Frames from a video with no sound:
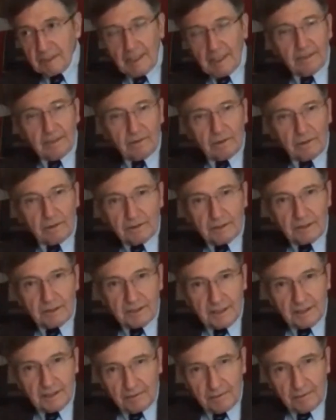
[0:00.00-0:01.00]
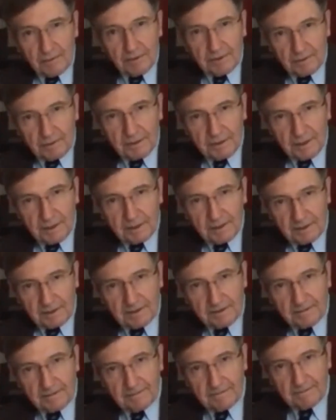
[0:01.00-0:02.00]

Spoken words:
I don't understand quantum mechanics.